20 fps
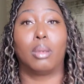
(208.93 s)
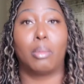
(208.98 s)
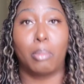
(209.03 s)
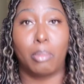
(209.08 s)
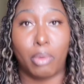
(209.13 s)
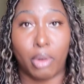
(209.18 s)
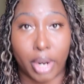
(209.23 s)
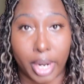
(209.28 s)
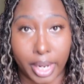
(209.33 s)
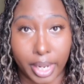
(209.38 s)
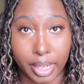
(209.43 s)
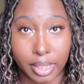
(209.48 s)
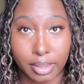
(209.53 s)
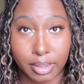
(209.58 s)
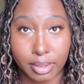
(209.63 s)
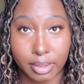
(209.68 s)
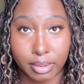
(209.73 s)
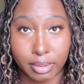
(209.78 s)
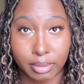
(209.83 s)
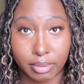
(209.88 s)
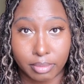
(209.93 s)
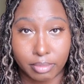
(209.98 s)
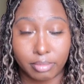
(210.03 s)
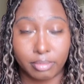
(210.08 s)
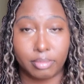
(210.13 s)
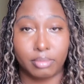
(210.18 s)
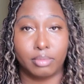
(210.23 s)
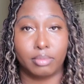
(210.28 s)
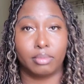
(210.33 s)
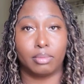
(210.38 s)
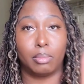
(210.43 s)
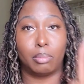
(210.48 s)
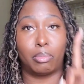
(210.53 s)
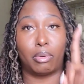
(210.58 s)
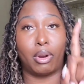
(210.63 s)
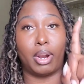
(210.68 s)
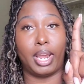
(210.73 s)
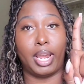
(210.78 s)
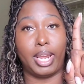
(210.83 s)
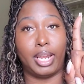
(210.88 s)
Braids.
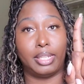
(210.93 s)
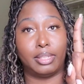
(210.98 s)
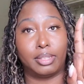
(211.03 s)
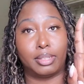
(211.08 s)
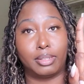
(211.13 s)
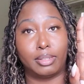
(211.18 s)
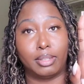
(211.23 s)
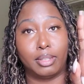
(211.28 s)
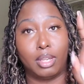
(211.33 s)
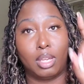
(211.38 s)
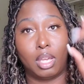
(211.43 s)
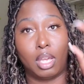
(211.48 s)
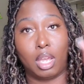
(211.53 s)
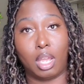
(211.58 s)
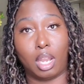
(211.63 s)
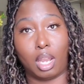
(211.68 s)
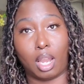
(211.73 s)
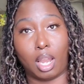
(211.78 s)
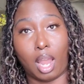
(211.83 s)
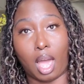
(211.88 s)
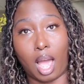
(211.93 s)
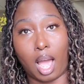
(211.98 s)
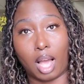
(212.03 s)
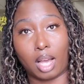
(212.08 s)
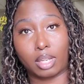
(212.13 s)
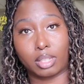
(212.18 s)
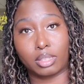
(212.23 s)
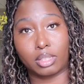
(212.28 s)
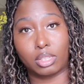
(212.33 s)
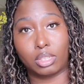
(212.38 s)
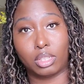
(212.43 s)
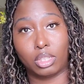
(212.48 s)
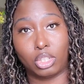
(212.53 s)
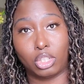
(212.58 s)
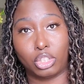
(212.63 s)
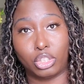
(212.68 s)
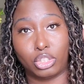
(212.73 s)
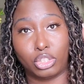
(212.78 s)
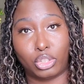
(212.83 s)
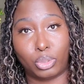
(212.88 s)
Braids, locks,
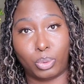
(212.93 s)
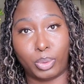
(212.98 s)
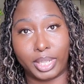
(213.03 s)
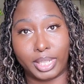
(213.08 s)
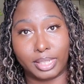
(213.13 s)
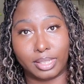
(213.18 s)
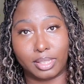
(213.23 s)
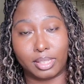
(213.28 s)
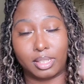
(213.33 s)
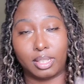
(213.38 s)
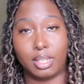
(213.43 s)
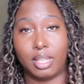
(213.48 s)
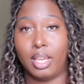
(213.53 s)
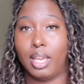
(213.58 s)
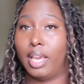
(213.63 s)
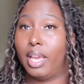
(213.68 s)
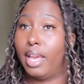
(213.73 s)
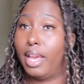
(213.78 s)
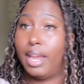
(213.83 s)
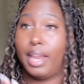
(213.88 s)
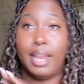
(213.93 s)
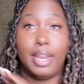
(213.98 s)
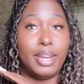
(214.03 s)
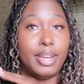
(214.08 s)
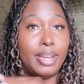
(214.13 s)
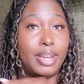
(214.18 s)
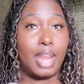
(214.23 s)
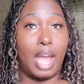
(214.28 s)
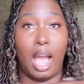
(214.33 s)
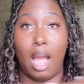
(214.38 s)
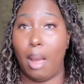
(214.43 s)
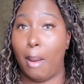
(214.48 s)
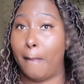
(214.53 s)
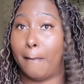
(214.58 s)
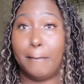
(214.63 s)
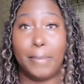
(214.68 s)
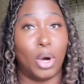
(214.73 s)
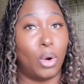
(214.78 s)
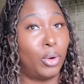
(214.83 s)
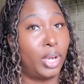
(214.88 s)
twist.
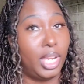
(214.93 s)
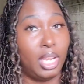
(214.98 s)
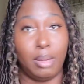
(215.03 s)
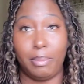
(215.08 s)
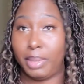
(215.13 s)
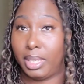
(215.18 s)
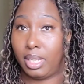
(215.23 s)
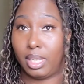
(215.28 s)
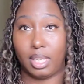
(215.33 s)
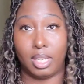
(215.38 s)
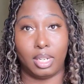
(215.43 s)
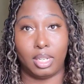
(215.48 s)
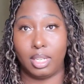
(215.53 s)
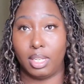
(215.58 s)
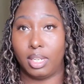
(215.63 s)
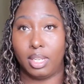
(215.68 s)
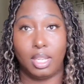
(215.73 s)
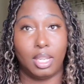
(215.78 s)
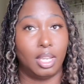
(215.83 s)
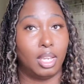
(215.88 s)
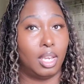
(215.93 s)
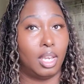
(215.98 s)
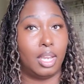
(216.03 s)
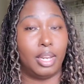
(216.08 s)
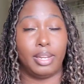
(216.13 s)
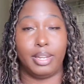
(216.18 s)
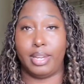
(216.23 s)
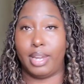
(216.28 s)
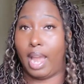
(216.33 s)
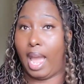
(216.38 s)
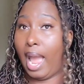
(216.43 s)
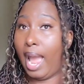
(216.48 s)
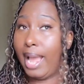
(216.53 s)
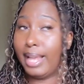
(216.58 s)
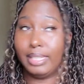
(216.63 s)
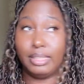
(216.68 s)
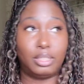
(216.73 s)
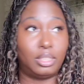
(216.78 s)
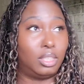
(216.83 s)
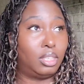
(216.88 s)
Not bohemian,
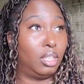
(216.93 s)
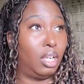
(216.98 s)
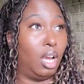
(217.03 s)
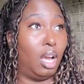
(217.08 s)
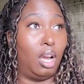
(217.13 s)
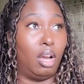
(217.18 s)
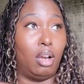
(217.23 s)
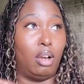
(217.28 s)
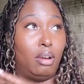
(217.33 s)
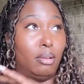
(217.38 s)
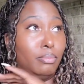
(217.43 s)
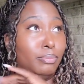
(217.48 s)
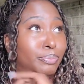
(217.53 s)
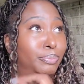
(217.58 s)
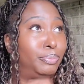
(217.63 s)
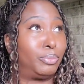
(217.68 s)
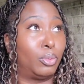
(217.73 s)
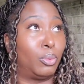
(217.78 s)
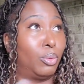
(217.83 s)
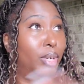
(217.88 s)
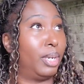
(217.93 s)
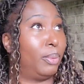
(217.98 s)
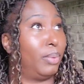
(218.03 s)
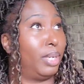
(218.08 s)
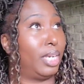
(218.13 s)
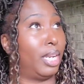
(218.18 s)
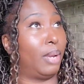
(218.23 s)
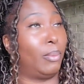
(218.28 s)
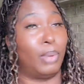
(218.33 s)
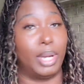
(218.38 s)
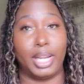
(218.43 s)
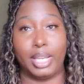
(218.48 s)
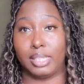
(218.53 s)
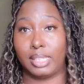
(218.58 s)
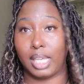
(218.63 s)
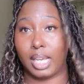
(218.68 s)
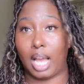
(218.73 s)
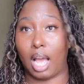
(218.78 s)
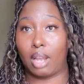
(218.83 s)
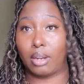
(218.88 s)
not um what what what else
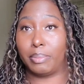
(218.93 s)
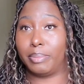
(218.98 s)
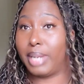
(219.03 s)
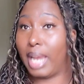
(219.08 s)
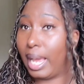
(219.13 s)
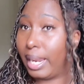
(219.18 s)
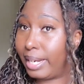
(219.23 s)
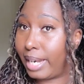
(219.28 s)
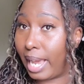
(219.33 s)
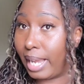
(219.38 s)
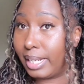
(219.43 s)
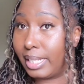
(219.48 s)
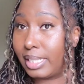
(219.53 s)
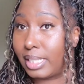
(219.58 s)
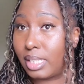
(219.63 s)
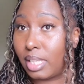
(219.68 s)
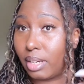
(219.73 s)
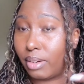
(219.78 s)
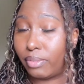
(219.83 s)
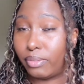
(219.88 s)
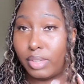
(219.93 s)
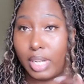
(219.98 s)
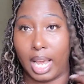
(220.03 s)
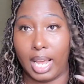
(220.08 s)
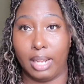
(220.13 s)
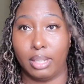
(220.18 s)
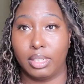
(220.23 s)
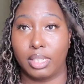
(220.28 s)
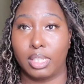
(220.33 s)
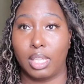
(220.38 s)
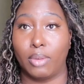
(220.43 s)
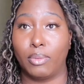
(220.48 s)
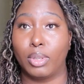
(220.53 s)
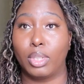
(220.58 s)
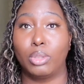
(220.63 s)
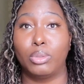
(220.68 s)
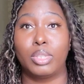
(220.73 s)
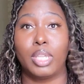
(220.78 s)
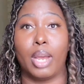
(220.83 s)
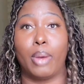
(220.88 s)
they call them? Not not this stuff. Not stuff with
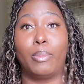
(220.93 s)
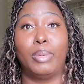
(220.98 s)
loose hair.